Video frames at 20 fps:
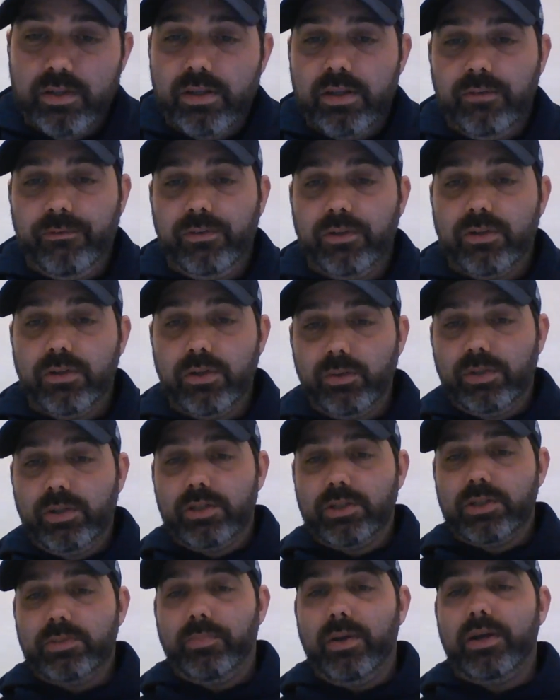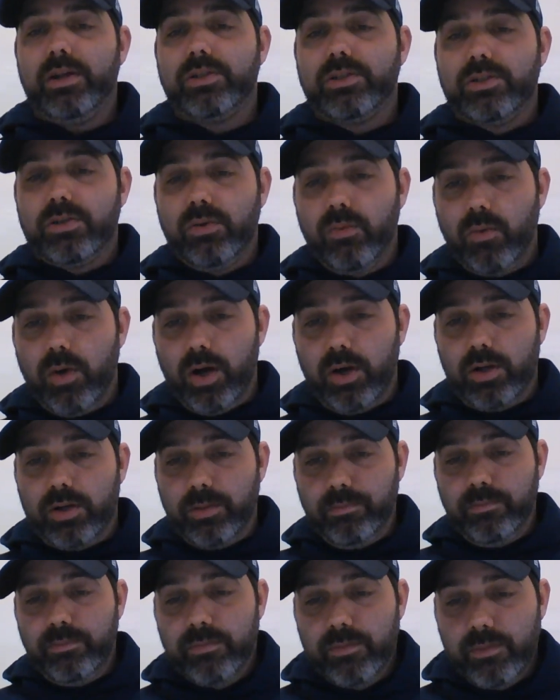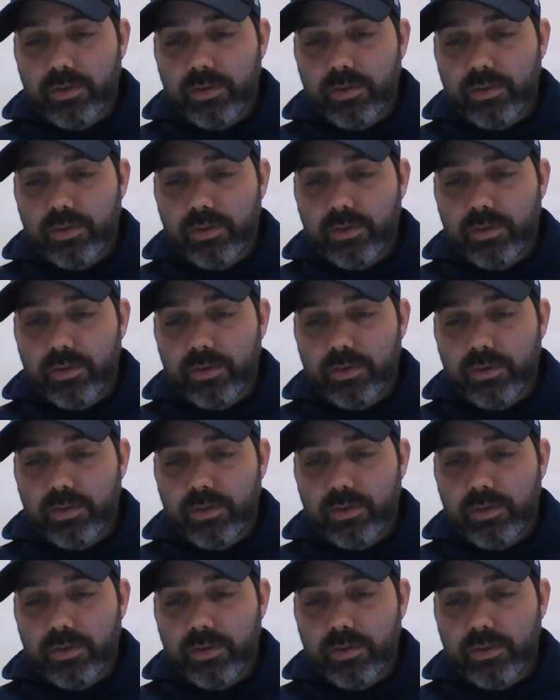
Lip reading: If you're new to this page, welcome.